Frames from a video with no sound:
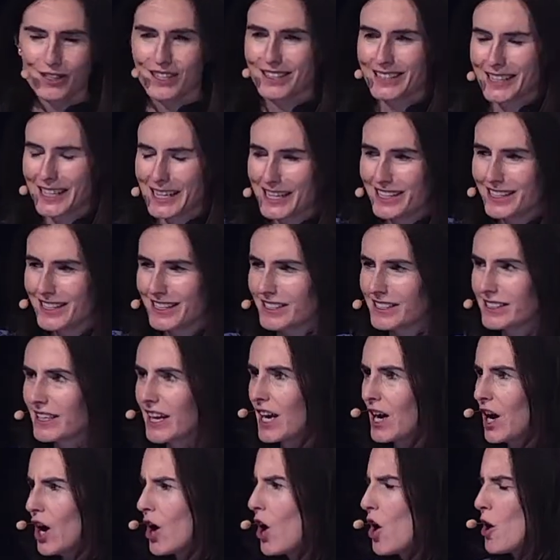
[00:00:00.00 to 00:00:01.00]
It's easy to
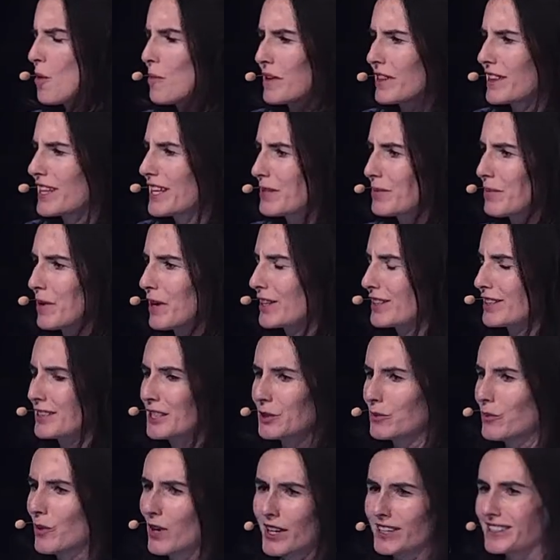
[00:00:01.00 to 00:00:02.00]
say, oh, but this person
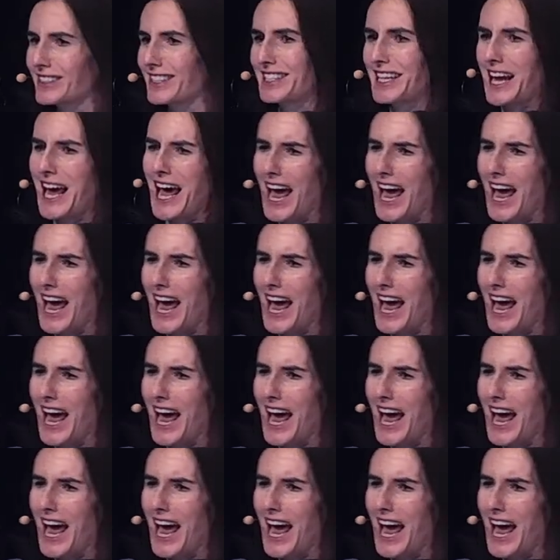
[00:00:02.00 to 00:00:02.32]
has worked in